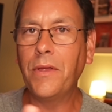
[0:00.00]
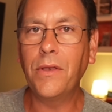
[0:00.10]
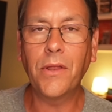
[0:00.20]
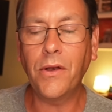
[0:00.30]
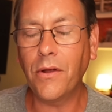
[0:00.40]

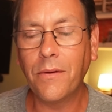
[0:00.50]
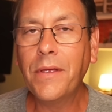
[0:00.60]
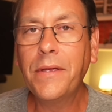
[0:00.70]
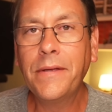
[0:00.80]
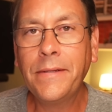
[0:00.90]
No.
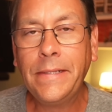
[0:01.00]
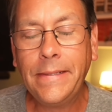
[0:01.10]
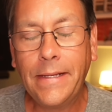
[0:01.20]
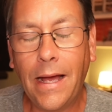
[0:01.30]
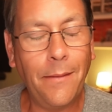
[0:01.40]

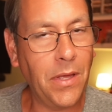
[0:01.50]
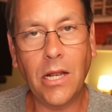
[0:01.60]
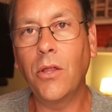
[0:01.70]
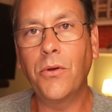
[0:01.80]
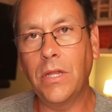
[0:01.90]
I'm not
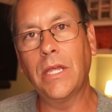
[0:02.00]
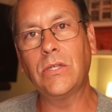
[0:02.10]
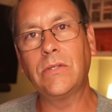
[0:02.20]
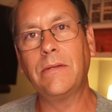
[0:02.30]
alone in this.